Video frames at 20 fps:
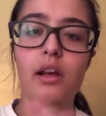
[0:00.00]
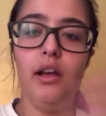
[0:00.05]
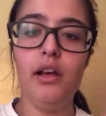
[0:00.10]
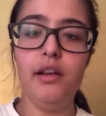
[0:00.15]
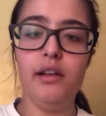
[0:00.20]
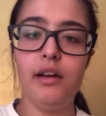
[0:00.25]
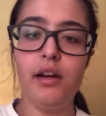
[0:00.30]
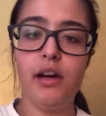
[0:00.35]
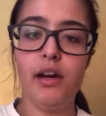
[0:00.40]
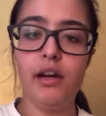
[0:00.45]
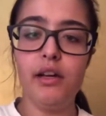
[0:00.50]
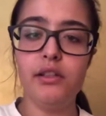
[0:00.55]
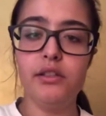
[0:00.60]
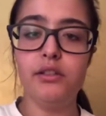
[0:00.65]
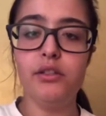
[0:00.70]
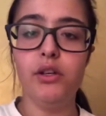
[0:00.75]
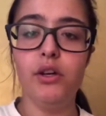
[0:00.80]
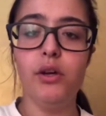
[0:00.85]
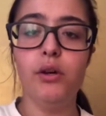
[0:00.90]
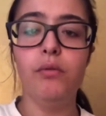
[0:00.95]
Hey guys,
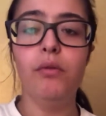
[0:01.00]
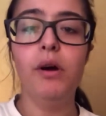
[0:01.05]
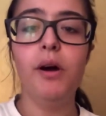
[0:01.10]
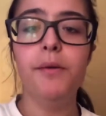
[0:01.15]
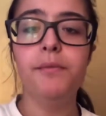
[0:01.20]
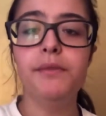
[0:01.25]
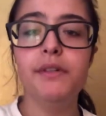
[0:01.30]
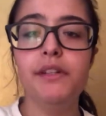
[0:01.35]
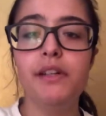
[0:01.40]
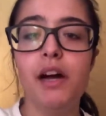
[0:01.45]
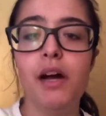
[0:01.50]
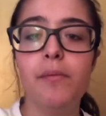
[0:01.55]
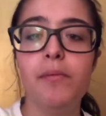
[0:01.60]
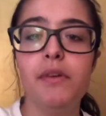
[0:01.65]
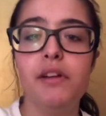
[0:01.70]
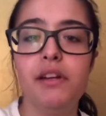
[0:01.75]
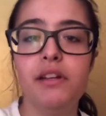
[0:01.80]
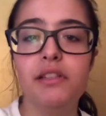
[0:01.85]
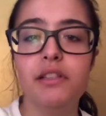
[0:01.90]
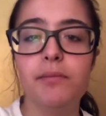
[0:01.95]
so update time,
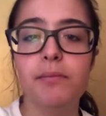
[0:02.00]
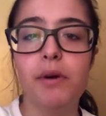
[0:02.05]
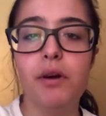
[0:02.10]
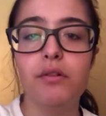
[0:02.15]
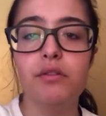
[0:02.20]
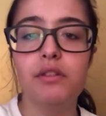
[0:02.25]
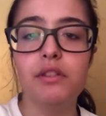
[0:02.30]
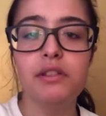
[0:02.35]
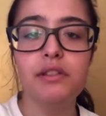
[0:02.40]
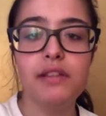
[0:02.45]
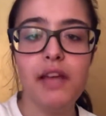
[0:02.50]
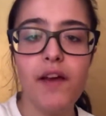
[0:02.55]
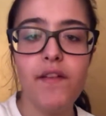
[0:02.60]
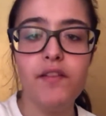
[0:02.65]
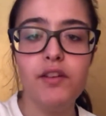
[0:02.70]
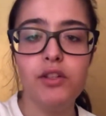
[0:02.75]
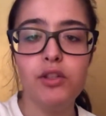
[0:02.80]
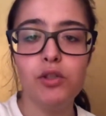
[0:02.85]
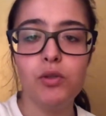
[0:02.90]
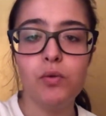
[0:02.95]
it is about
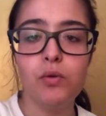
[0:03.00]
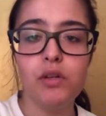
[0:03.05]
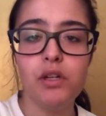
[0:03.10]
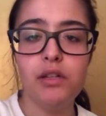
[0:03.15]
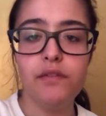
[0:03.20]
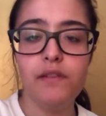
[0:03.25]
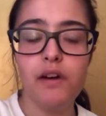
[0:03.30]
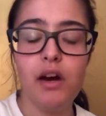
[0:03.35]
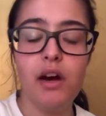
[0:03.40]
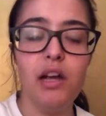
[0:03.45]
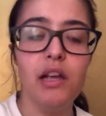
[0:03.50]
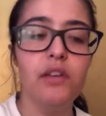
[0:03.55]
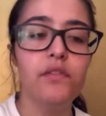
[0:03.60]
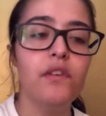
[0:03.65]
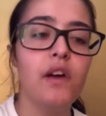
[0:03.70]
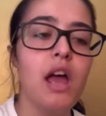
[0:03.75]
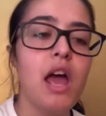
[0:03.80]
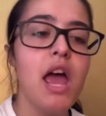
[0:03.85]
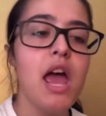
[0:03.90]
7:25